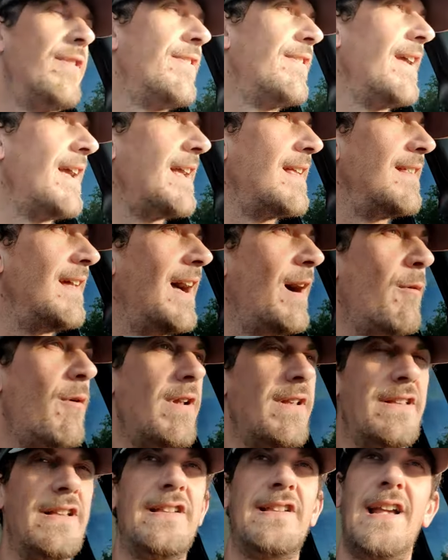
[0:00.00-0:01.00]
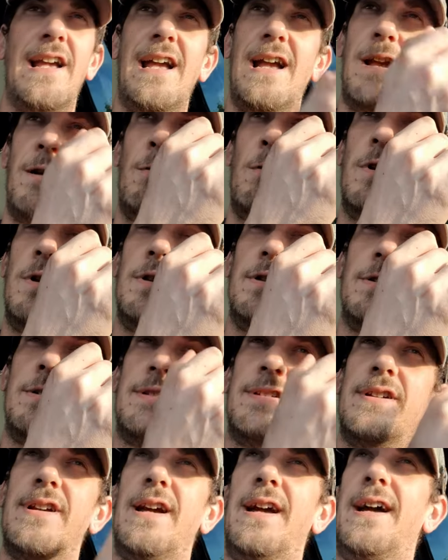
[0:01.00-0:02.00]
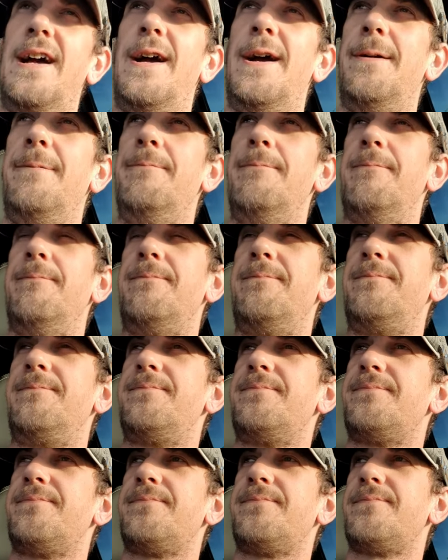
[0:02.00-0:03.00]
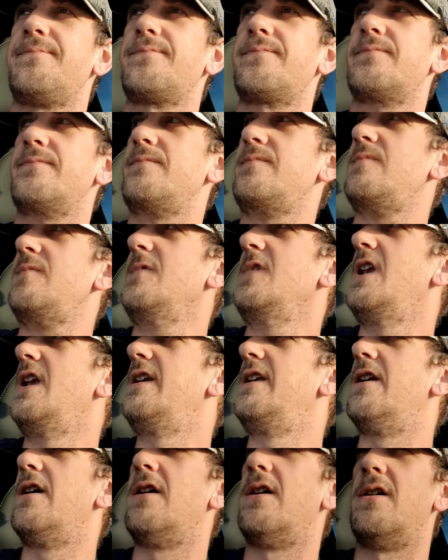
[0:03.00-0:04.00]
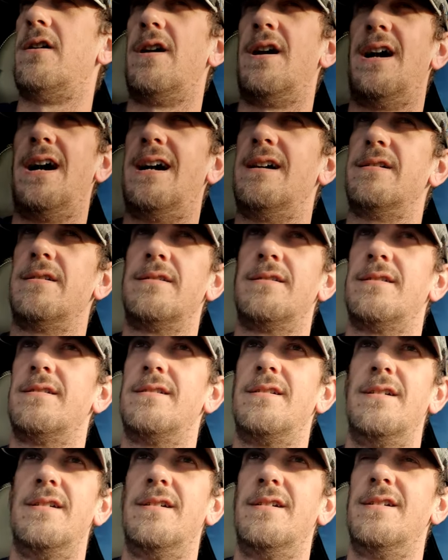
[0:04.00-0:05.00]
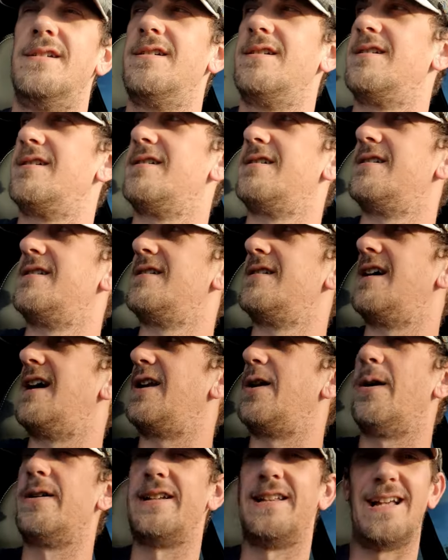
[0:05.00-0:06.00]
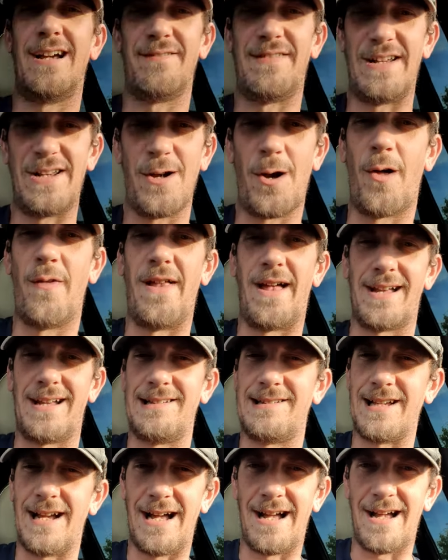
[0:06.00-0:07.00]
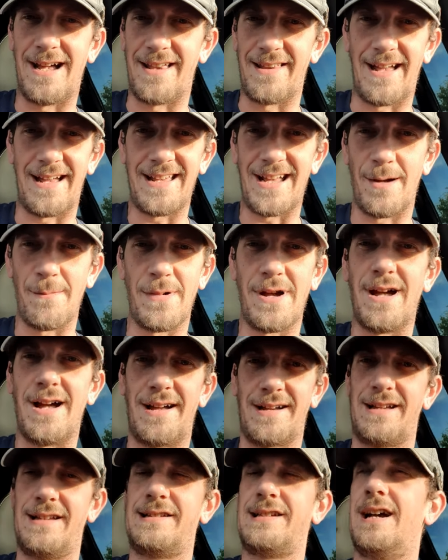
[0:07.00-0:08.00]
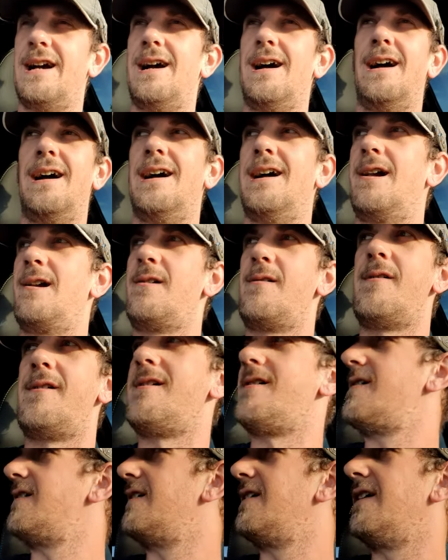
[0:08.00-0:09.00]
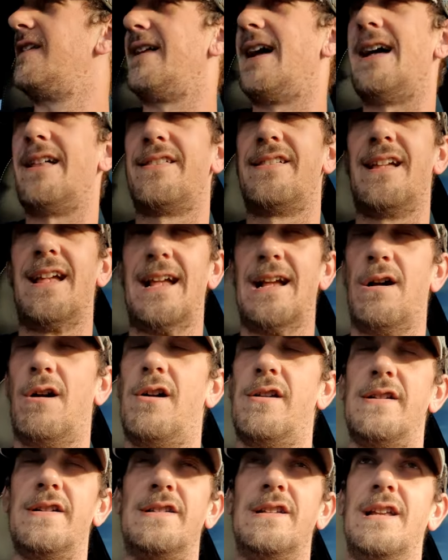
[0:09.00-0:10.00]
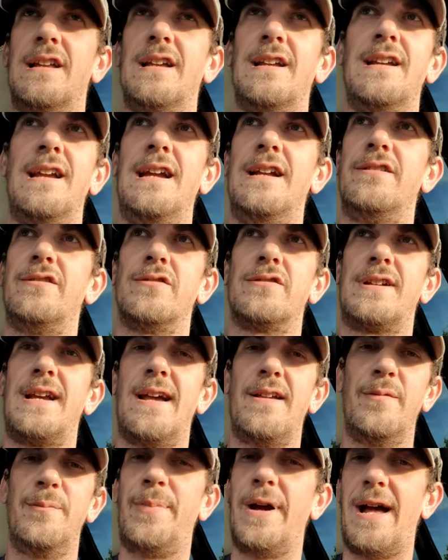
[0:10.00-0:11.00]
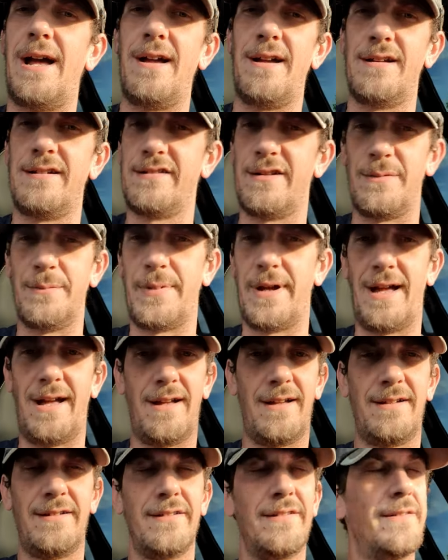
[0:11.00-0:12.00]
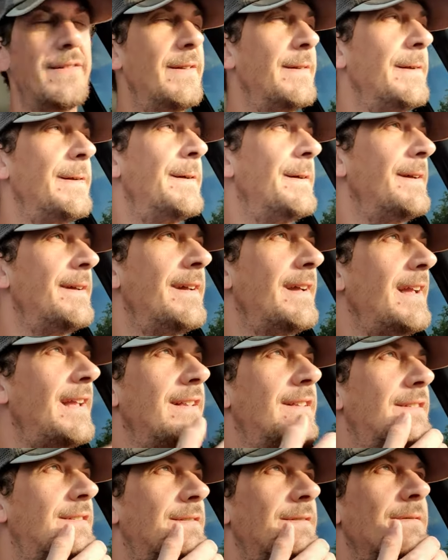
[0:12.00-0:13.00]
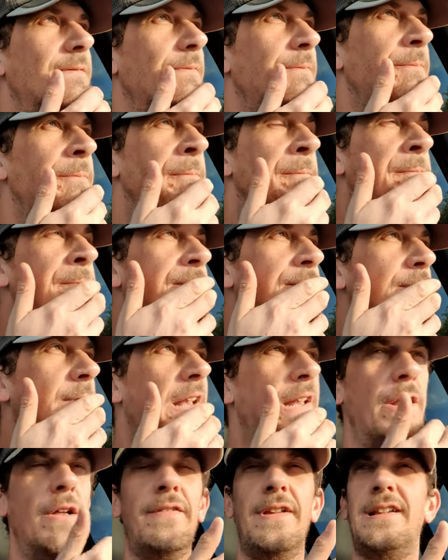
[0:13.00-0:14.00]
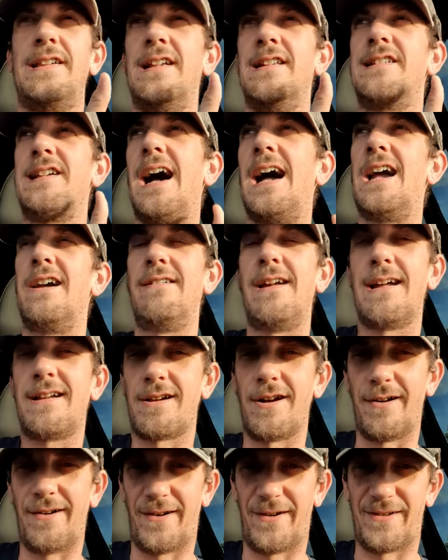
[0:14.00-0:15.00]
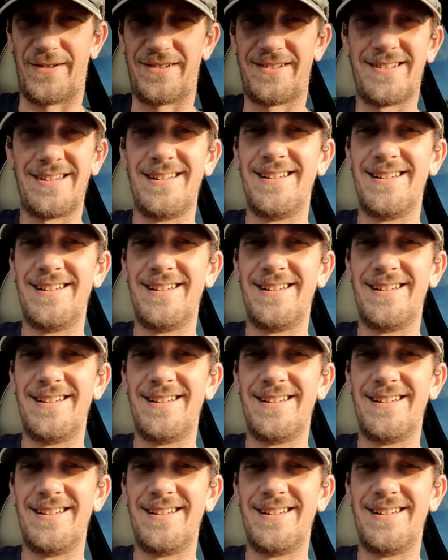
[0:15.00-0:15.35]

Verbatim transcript: thing that I wanted to say was, um, you know, I, I know I did that video on that guitar, that Yamaha guitar. That thing, honestly, it just gets better and better. It's you know this entire record